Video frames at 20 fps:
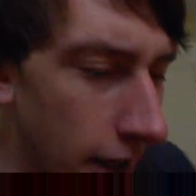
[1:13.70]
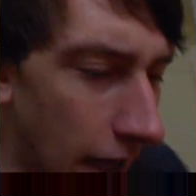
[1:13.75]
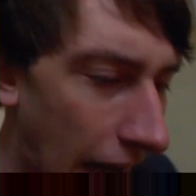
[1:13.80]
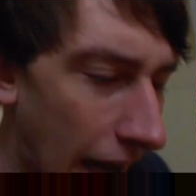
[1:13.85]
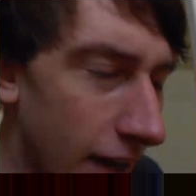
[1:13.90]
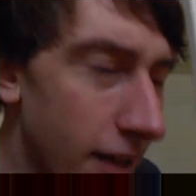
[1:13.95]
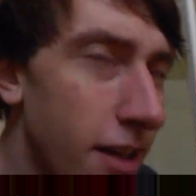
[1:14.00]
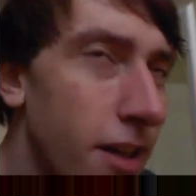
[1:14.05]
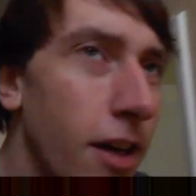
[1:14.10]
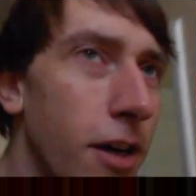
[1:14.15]

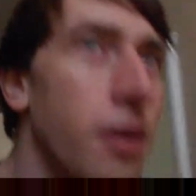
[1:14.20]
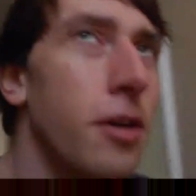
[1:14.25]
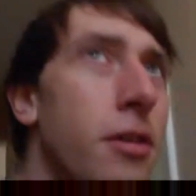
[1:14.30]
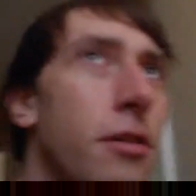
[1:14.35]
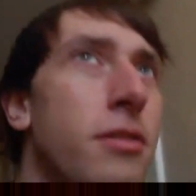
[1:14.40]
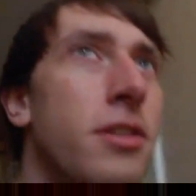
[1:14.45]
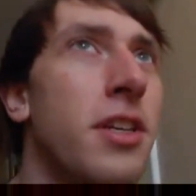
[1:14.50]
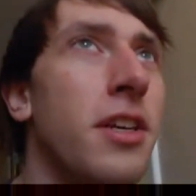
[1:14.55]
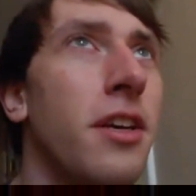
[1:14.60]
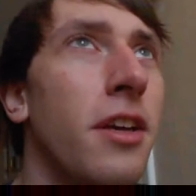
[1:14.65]
and
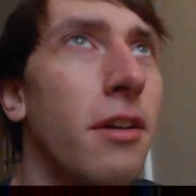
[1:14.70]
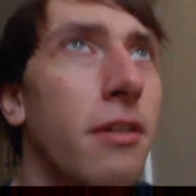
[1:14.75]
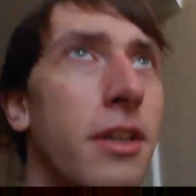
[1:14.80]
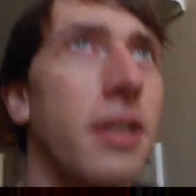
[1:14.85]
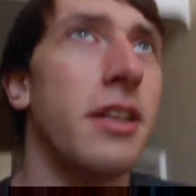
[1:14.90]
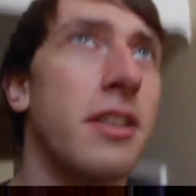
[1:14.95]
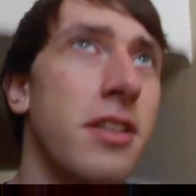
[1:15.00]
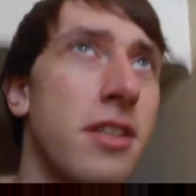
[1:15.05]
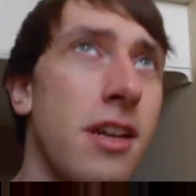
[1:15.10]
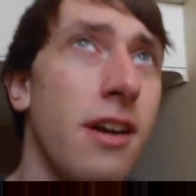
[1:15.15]
go to
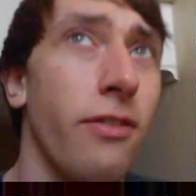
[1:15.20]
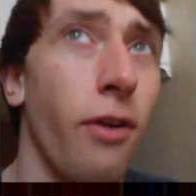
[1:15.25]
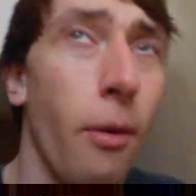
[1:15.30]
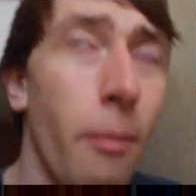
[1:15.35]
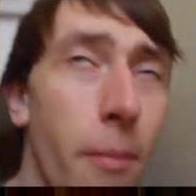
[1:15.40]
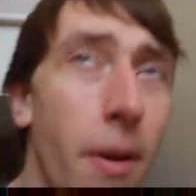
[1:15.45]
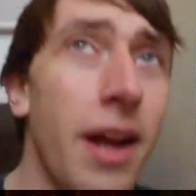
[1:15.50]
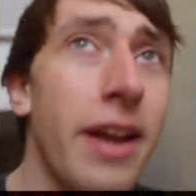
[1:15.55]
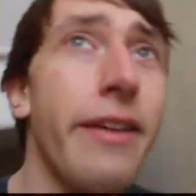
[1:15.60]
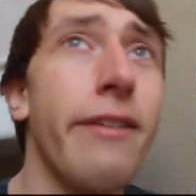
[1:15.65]
uni and stuff.
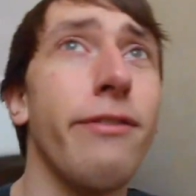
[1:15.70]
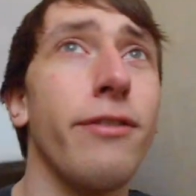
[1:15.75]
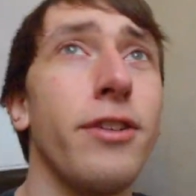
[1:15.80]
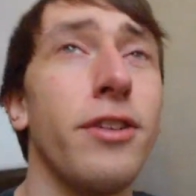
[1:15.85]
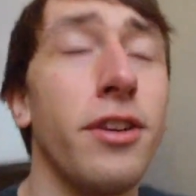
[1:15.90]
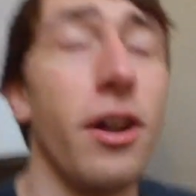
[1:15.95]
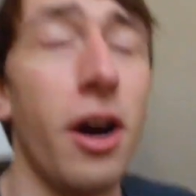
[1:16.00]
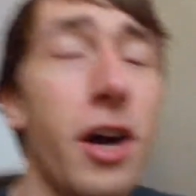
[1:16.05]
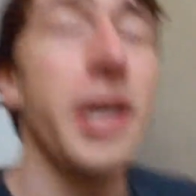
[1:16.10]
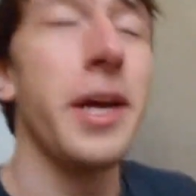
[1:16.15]
I may
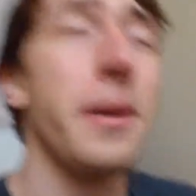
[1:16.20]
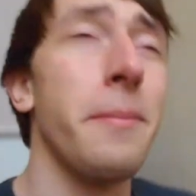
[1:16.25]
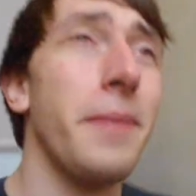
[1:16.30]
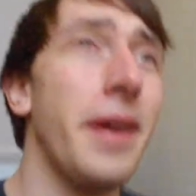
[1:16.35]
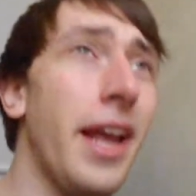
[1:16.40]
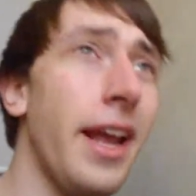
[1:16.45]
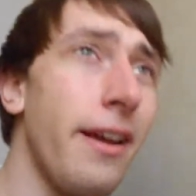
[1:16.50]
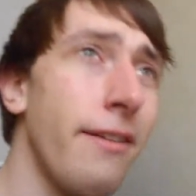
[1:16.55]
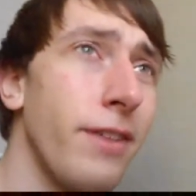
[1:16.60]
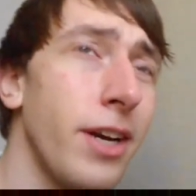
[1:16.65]
even, I
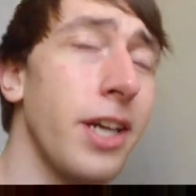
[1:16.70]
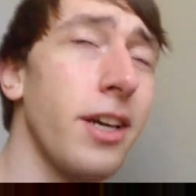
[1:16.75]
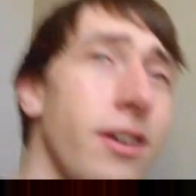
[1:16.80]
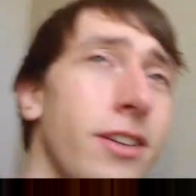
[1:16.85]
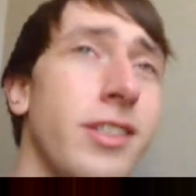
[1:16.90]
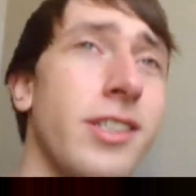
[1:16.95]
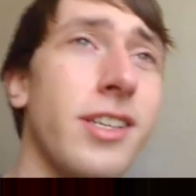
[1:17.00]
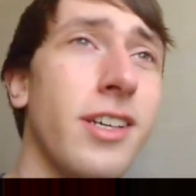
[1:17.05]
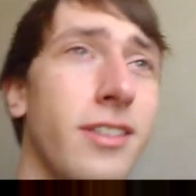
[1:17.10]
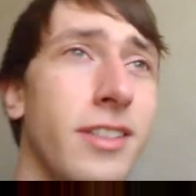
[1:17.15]
am even
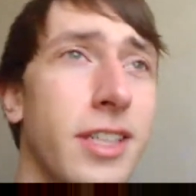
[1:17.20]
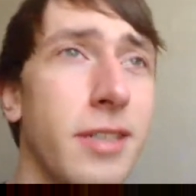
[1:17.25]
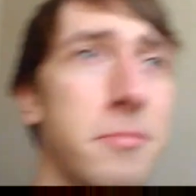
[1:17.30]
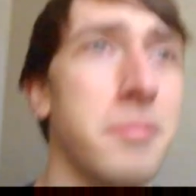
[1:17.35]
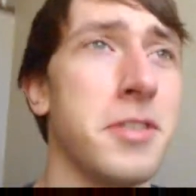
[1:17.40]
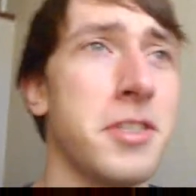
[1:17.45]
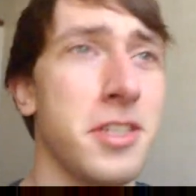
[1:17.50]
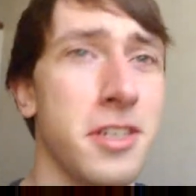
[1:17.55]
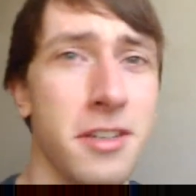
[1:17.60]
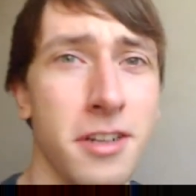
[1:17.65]
going to go and
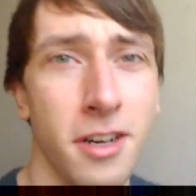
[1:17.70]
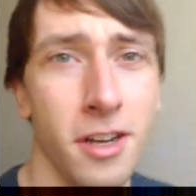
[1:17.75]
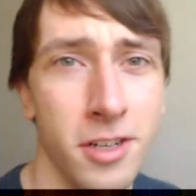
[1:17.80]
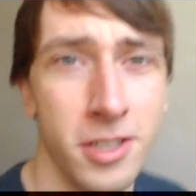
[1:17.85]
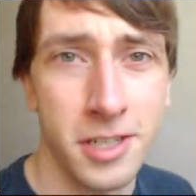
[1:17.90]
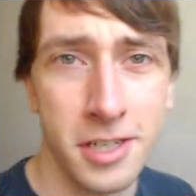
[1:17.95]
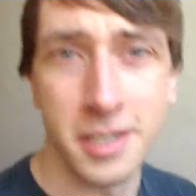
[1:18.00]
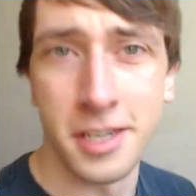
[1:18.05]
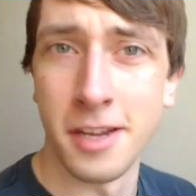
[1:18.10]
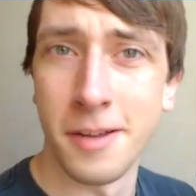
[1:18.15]
get my
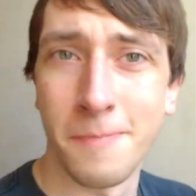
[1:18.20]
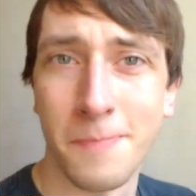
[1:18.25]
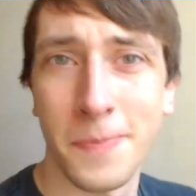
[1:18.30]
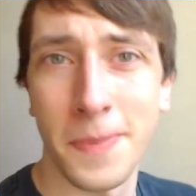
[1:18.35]
sunglasses,